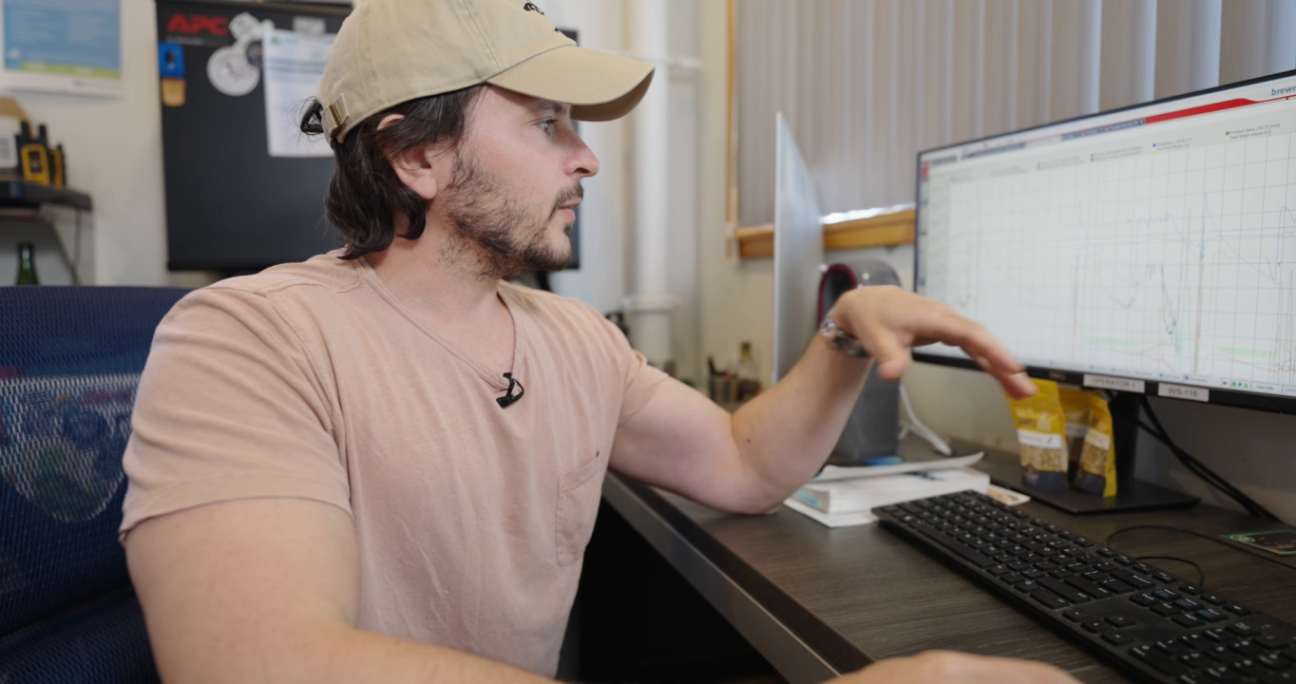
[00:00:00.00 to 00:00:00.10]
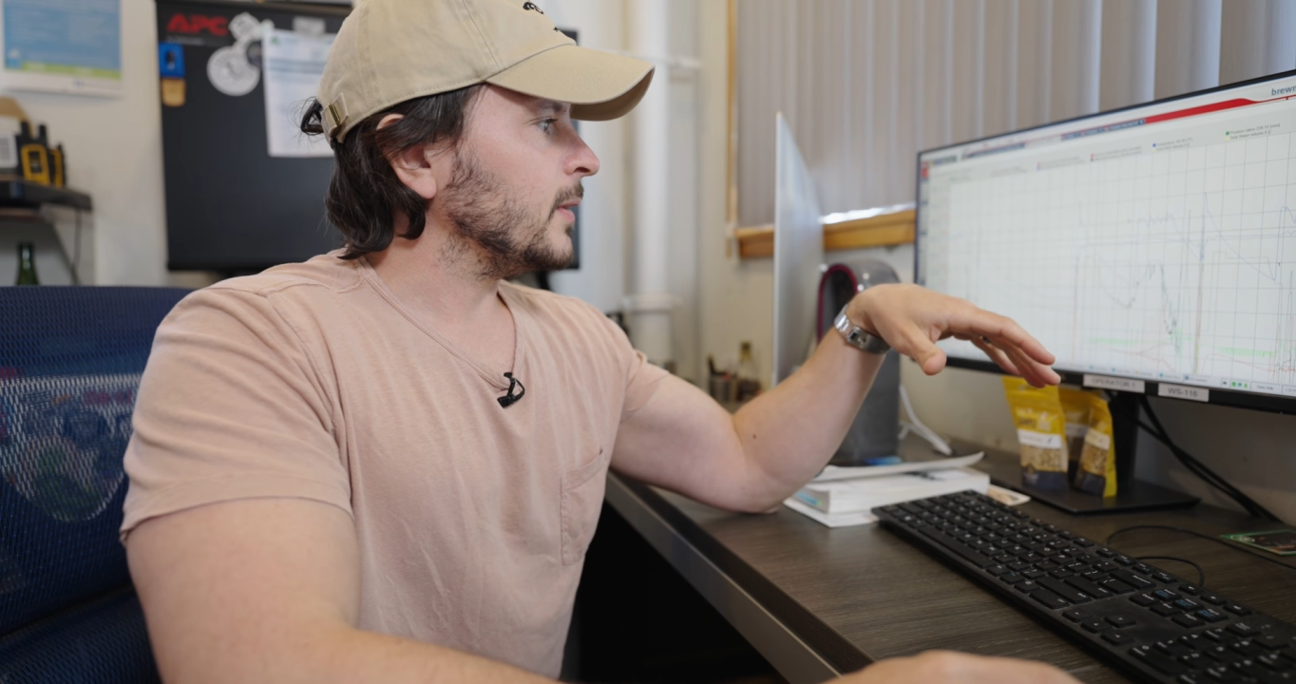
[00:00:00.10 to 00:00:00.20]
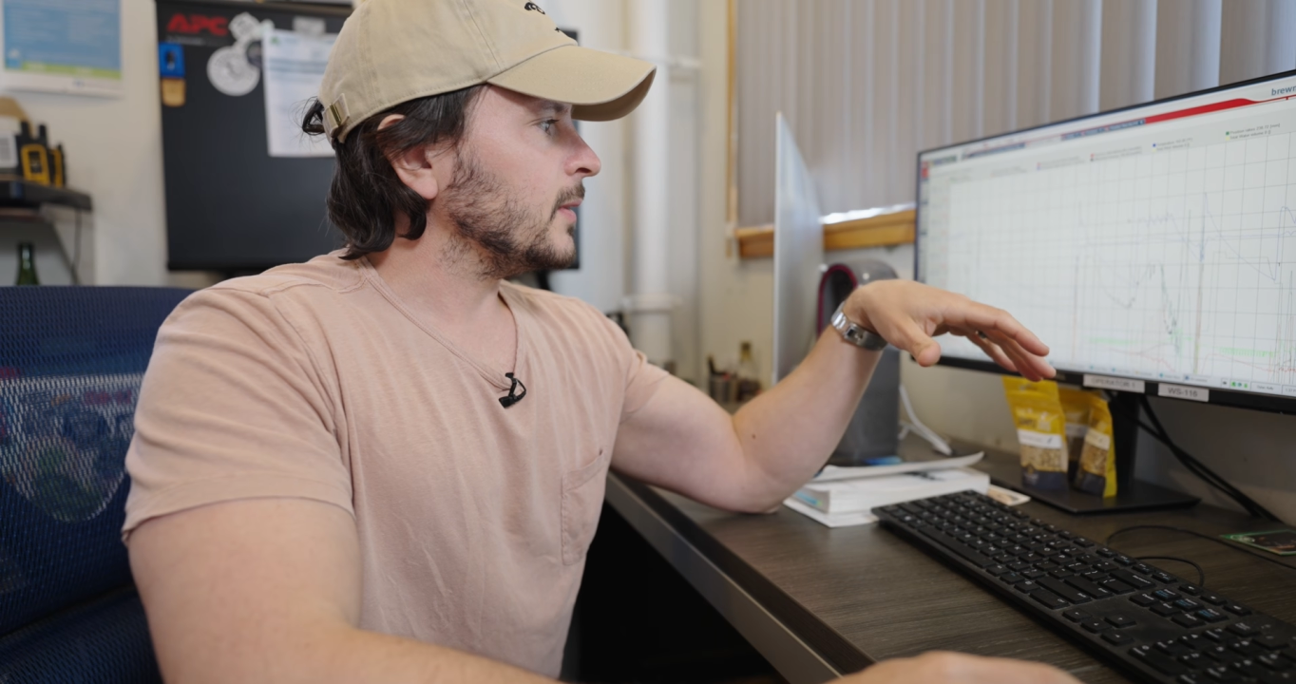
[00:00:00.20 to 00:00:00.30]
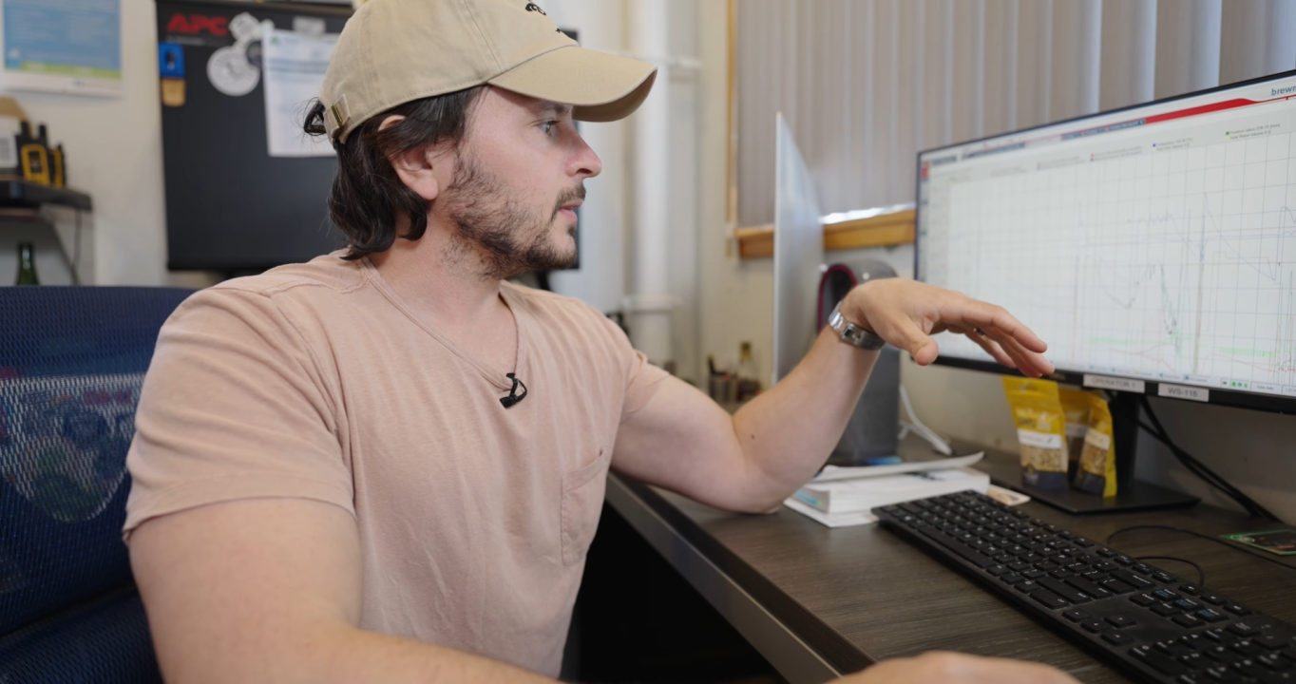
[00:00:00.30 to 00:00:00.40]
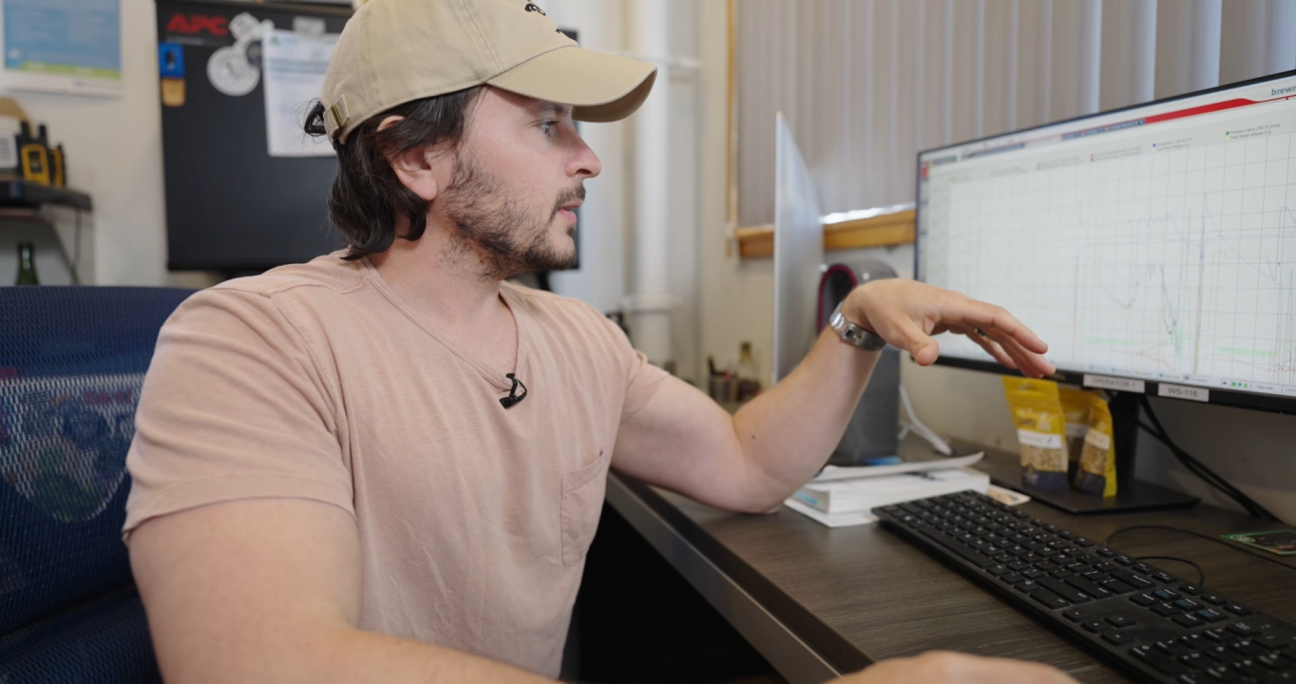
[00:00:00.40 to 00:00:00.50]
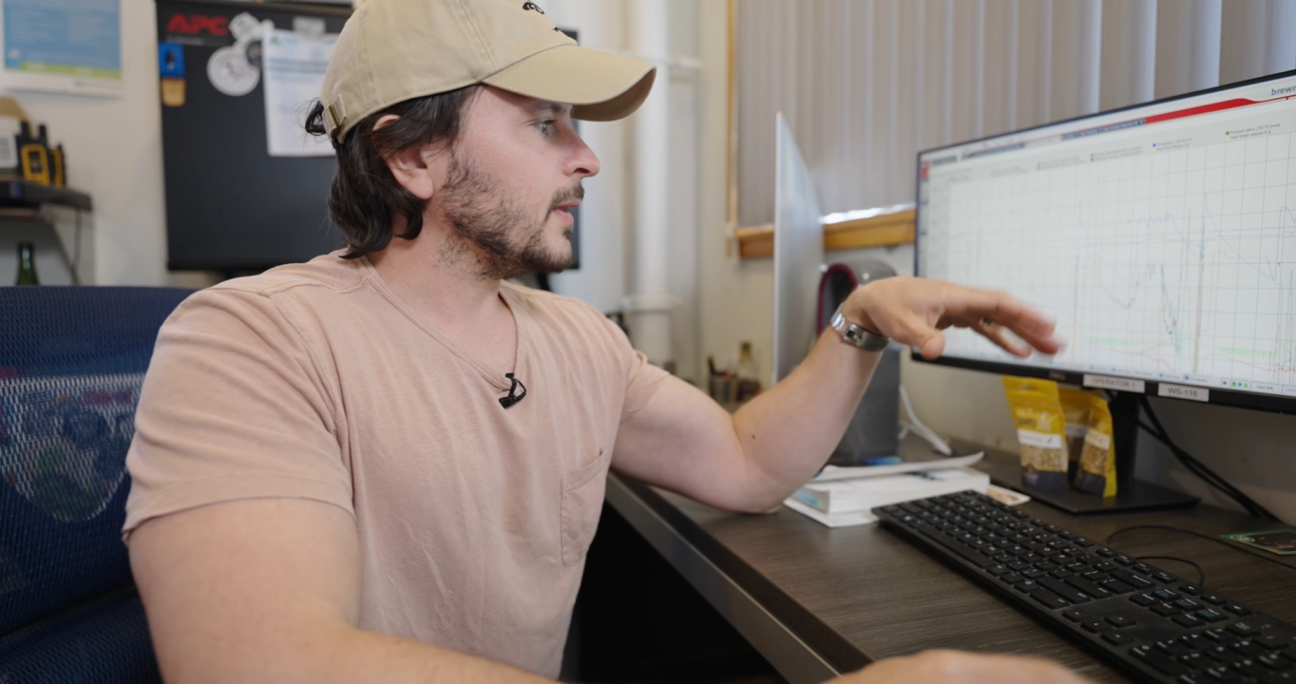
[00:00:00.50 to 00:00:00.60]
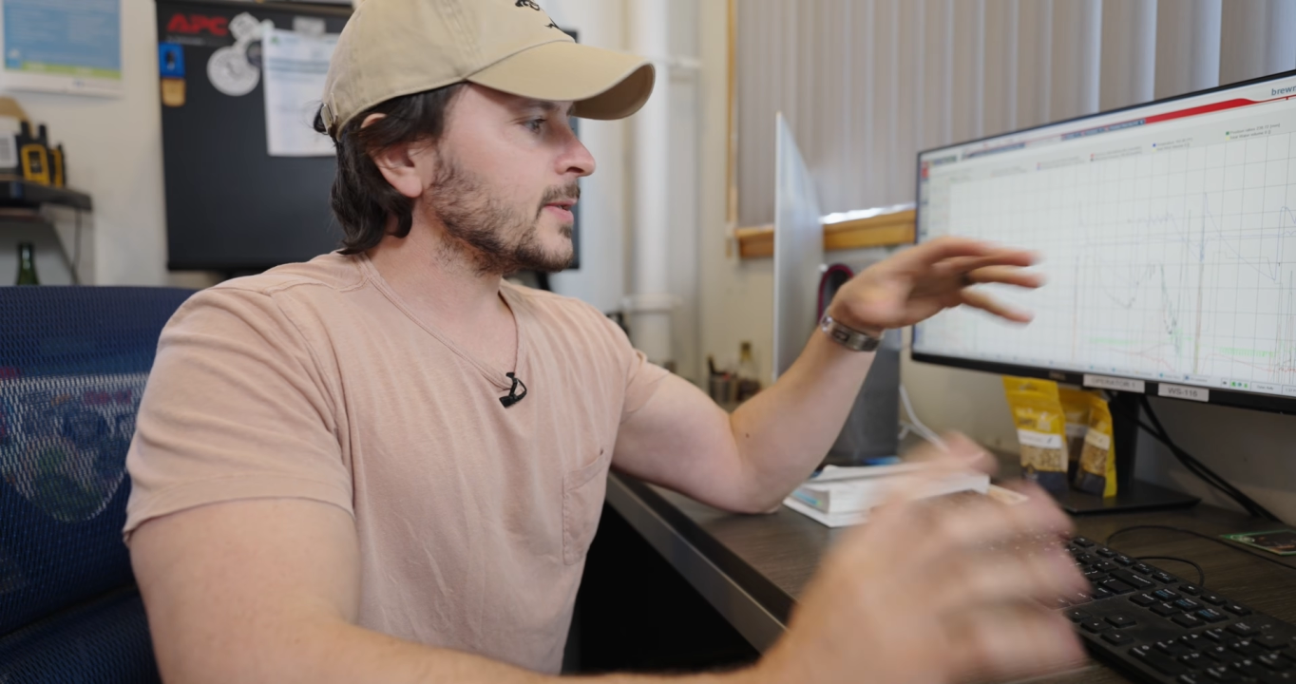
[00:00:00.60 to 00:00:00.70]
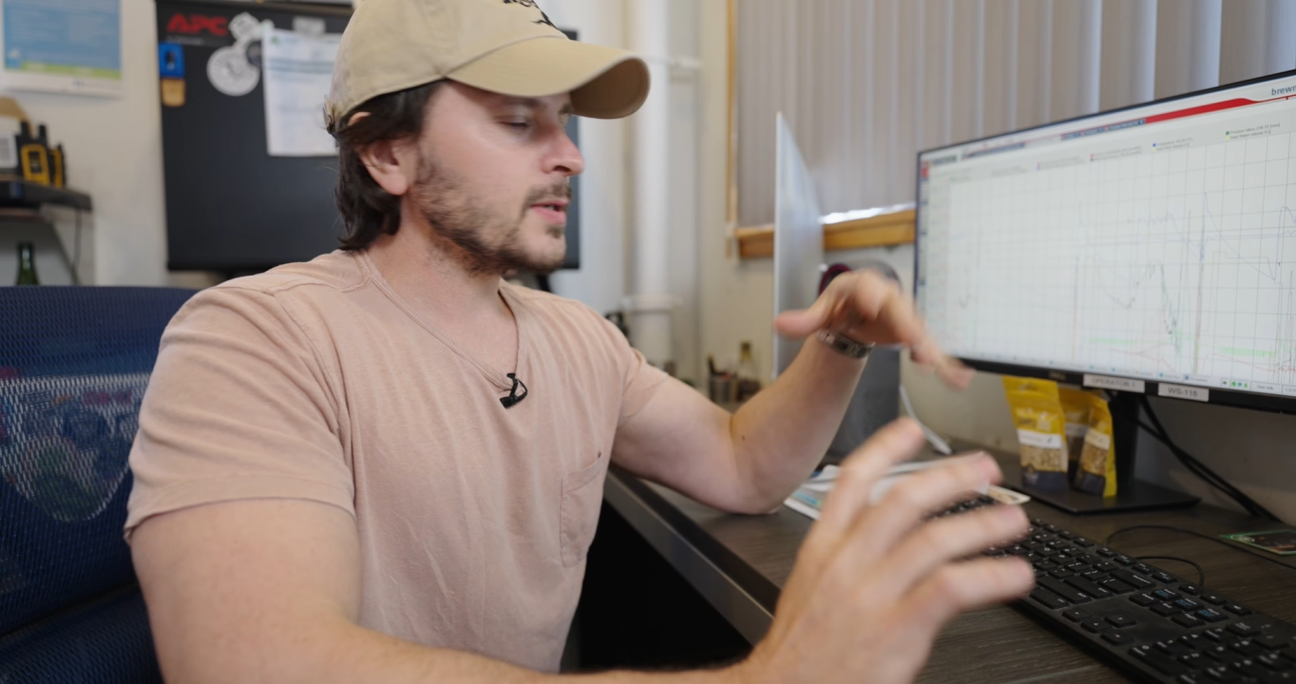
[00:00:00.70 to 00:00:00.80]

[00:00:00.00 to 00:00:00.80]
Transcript: we get